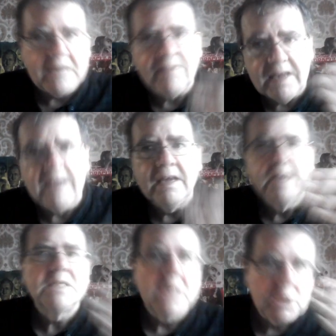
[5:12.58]
in the
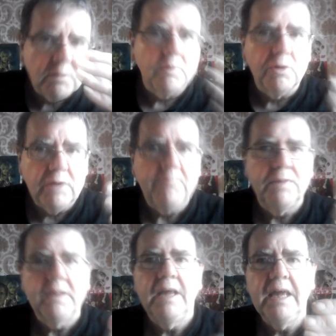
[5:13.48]
Tales from the
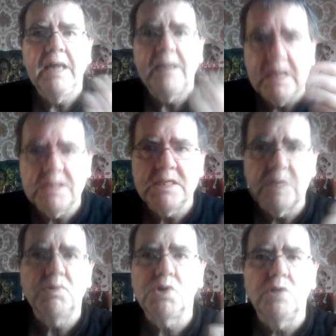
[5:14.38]
Crypt
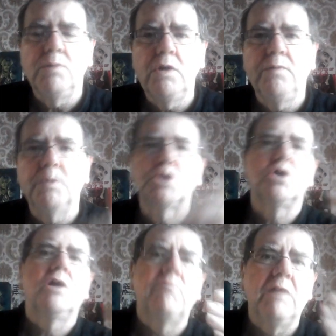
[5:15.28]
1972 movie, which
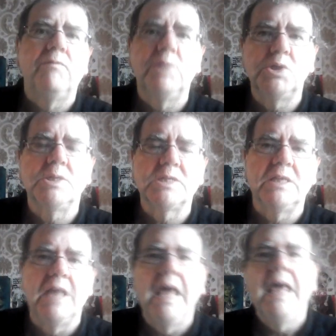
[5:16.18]
starred Ralph Richardson.